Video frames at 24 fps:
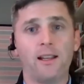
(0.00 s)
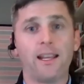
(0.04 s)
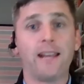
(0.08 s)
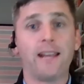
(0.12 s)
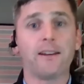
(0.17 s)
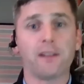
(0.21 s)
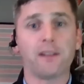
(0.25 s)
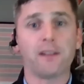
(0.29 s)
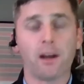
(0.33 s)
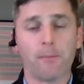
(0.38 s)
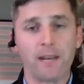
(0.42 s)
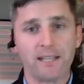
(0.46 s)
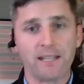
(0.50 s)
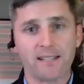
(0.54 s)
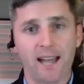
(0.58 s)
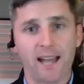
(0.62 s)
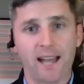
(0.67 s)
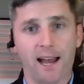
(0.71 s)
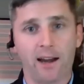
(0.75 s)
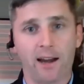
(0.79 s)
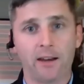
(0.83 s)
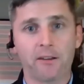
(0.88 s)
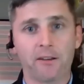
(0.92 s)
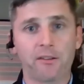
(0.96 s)
incoming
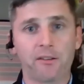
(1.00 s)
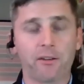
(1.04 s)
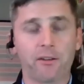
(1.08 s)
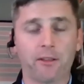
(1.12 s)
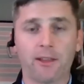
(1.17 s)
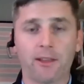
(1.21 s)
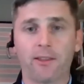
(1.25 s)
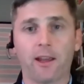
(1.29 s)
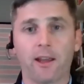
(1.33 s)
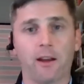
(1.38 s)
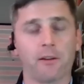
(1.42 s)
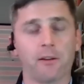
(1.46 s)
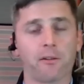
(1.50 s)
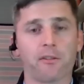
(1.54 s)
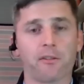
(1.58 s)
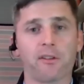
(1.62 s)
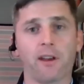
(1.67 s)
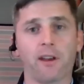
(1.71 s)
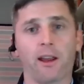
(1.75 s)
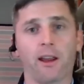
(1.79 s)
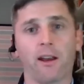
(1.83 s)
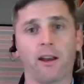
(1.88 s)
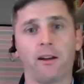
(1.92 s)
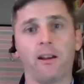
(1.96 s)
talent so that they
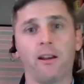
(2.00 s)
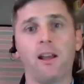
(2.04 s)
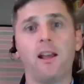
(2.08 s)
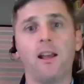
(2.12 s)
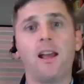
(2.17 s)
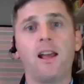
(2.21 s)
understand